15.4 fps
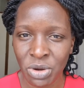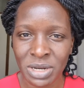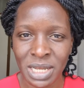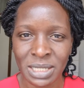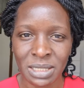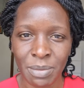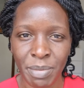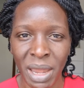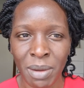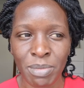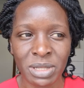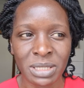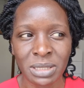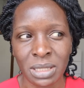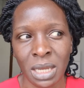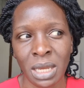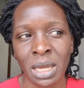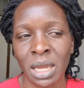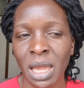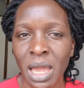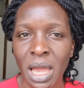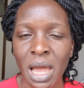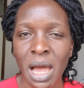What does the Bible
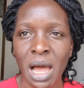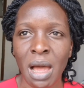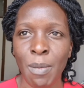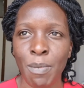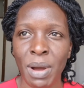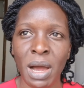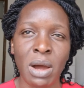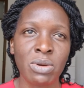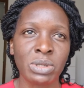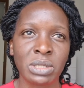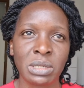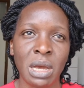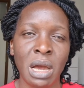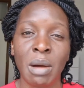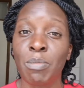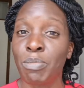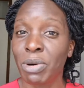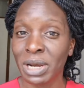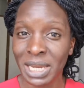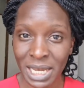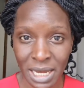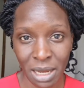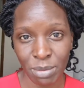say about um,
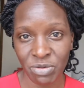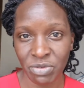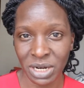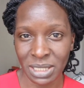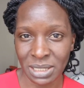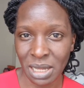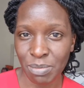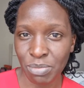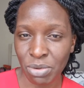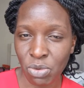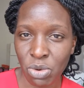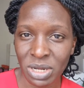polygamy, for example?